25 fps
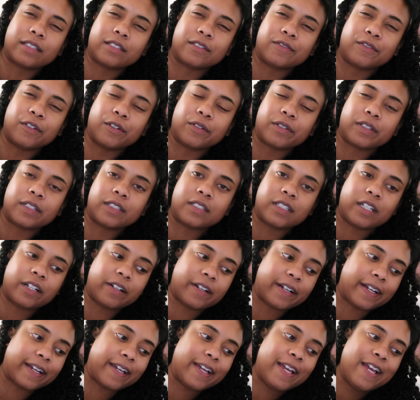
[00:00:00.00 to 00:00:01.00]
Focused. All
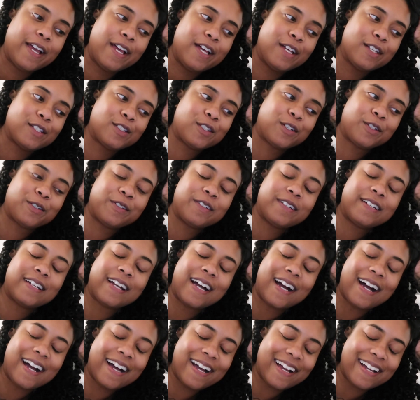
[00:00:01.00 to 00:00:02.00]
right, so you
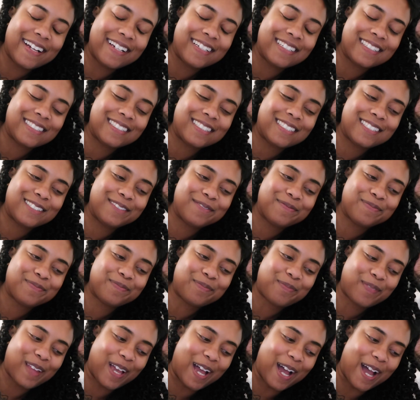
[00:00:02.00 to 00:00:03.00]
guys,
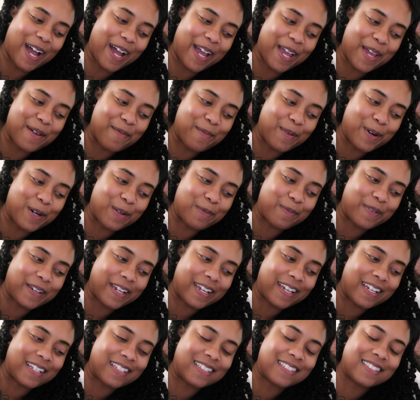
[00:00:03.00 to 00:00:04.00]
I am on
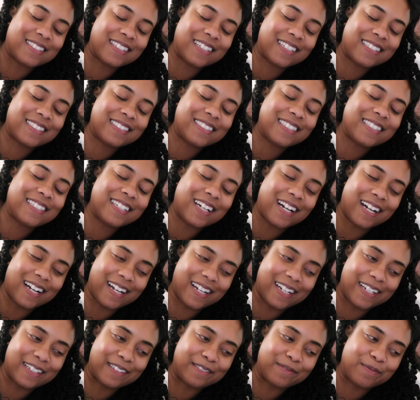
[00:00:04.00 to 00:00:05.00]
page
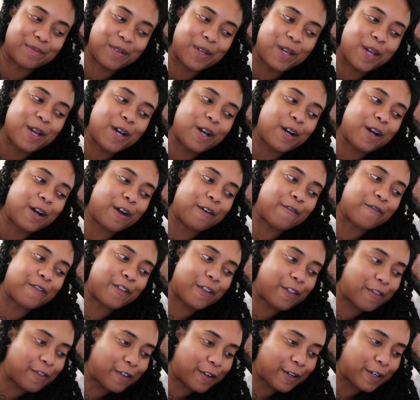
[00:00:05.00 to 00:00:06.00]
69 of the
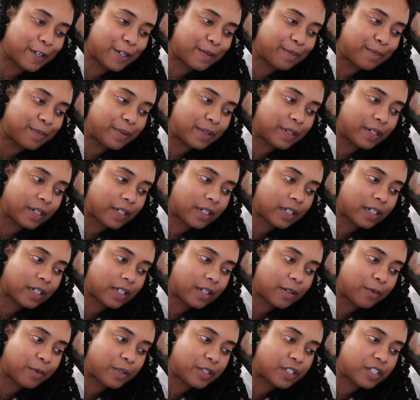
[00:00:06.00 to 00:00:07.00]
third book,
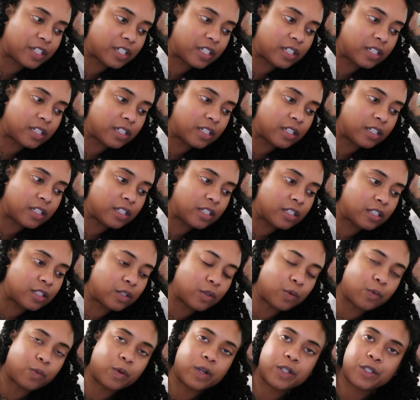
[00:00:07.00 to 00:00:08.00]
which is
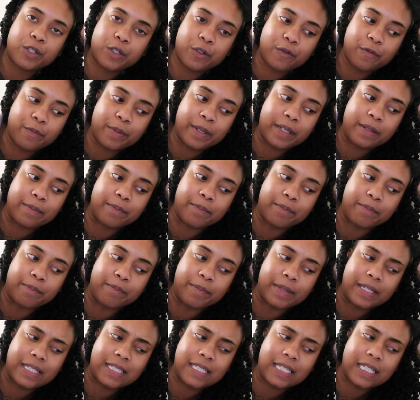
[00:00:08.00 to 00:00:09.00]
What You've Been
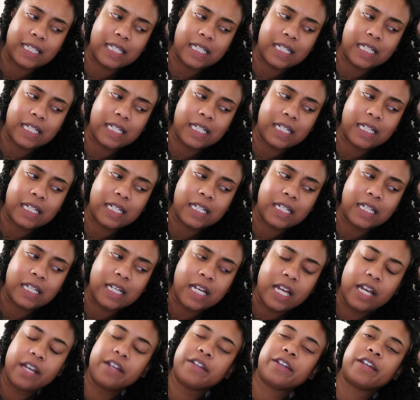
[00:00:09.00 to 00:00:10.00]
Missing.
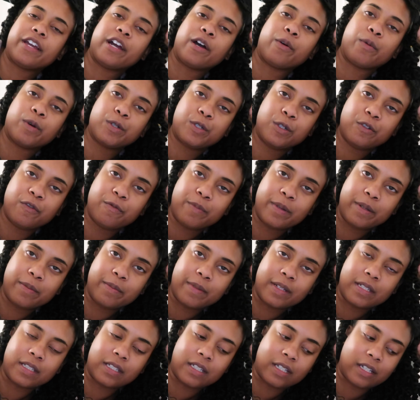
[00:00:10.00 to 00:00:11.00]
Yeah, What You've Been
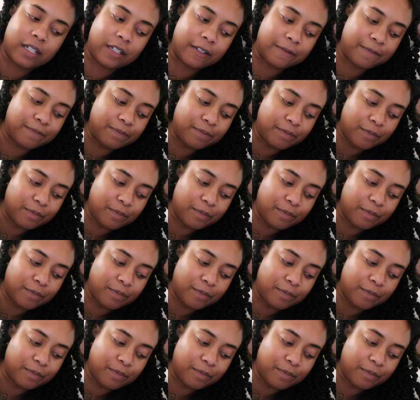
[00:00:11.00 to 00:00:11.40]
Missing.